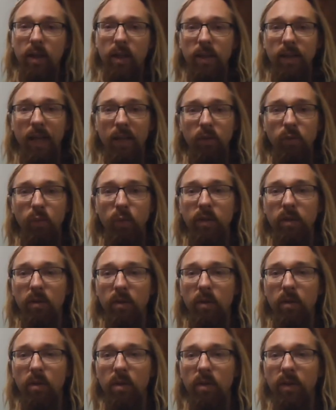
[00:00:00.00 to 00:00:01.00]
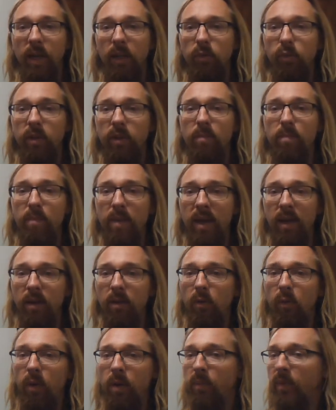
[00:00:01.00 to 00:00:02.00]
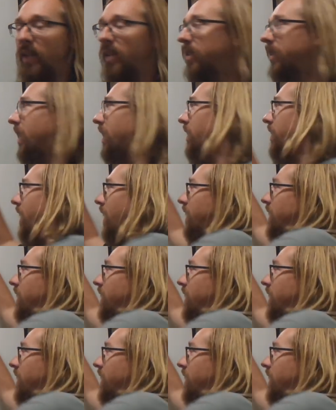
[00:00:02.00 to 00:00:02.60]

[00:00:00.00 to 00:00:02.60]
That's what's meant when we say that